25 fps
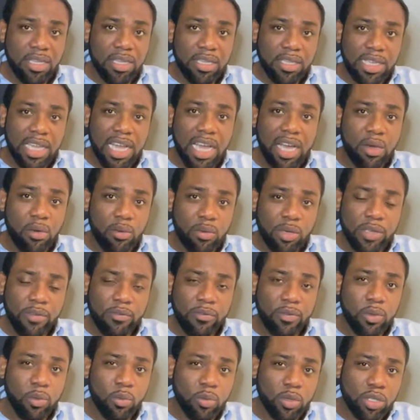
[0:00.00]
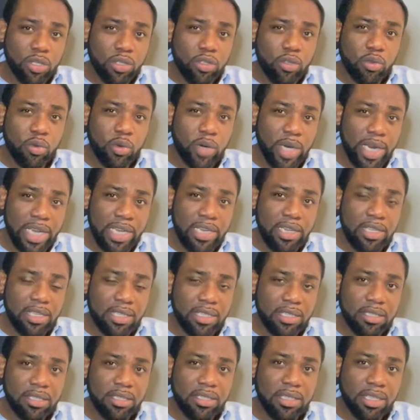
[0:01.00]
Now, if you want to trade
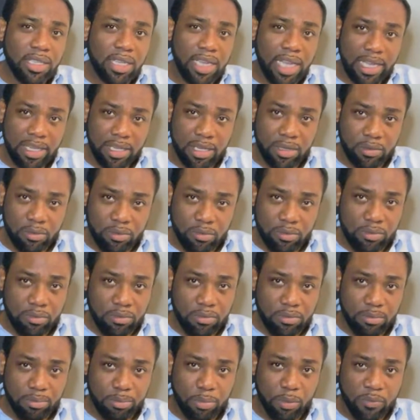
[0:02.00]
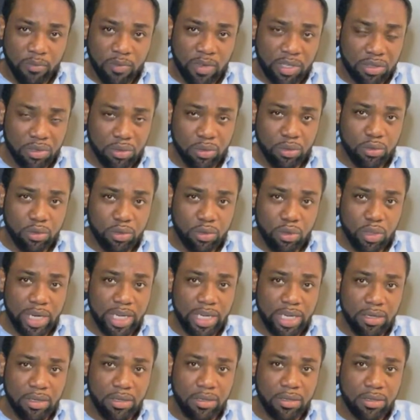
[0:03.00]
like a professional
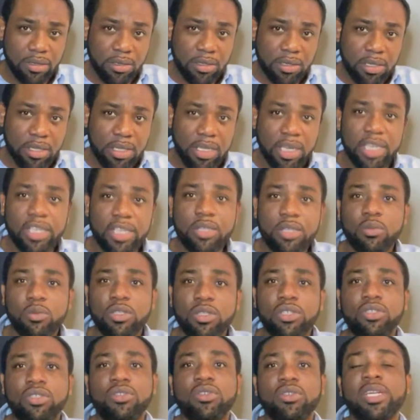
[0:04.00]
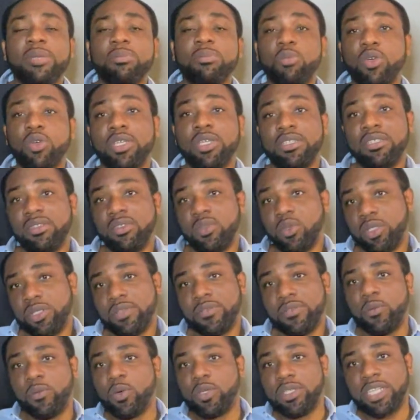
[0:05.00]
trader and you want to trade more than 3 to
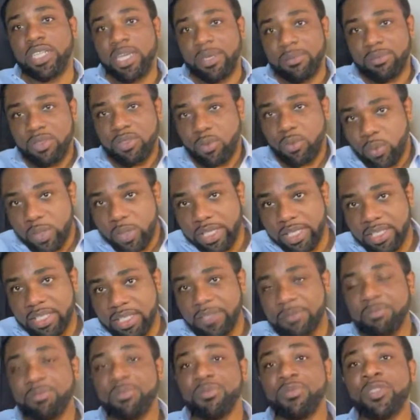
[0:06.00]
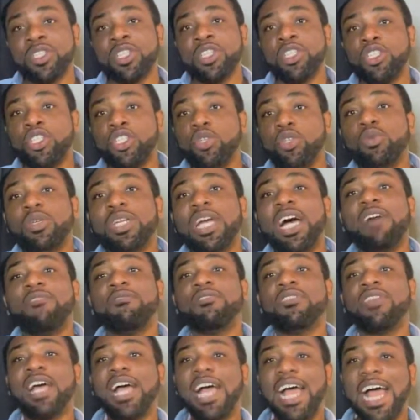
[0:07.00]
4 times a week, you would
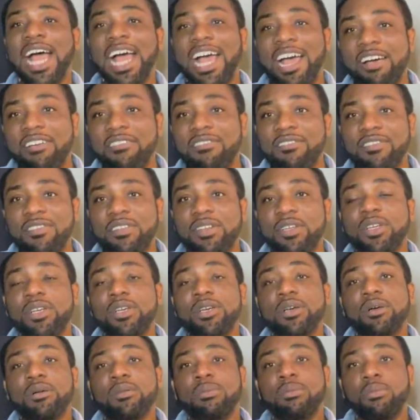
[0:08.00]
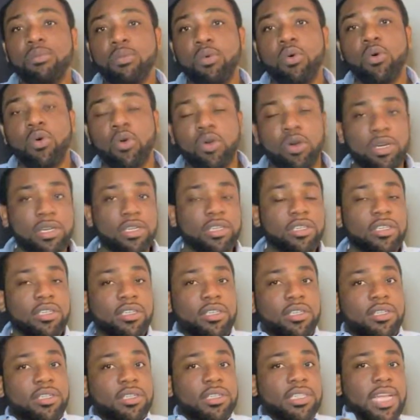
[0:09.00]
have to have more
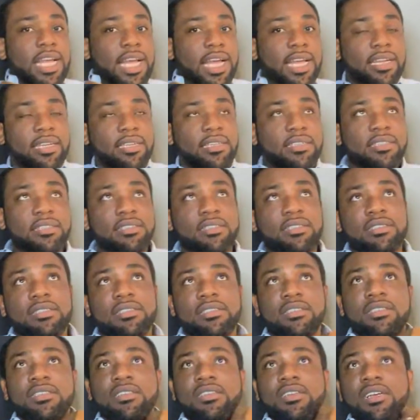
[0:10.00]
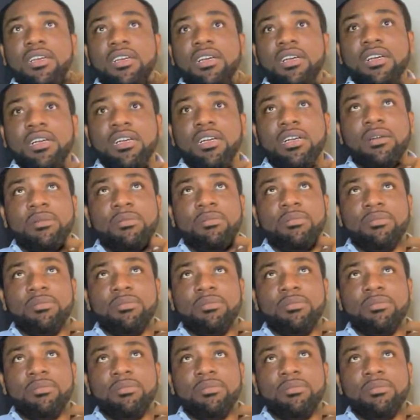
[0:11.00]
than uh,